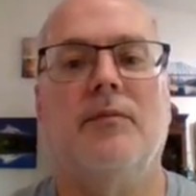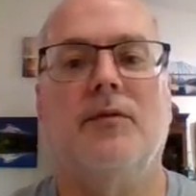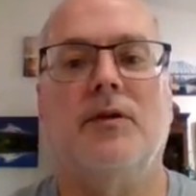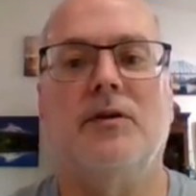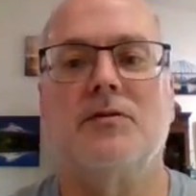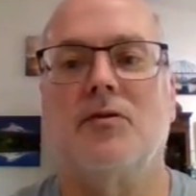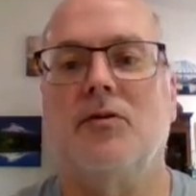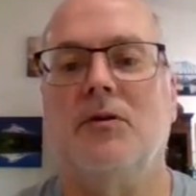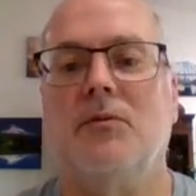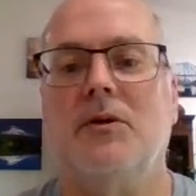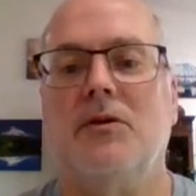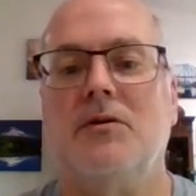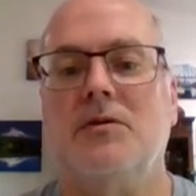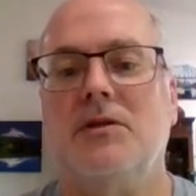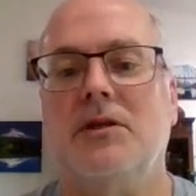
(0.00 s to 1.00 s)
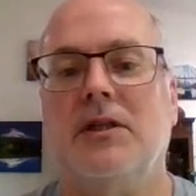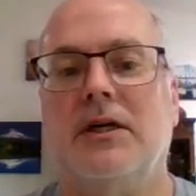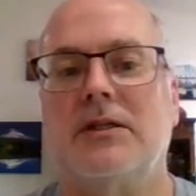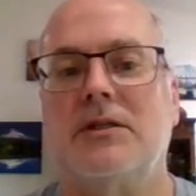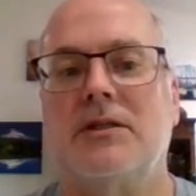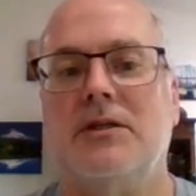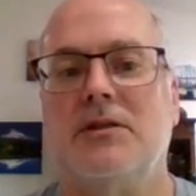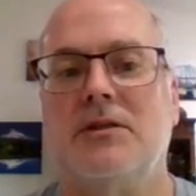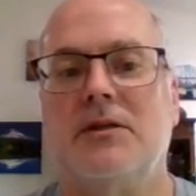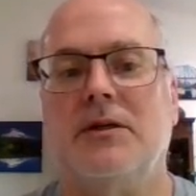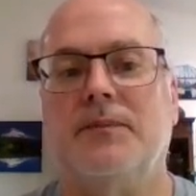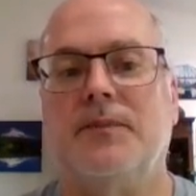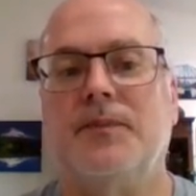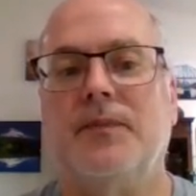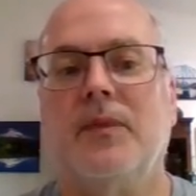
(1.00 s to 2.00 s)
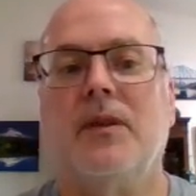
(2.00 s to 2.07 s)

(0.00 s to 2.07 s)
is going to be using that system.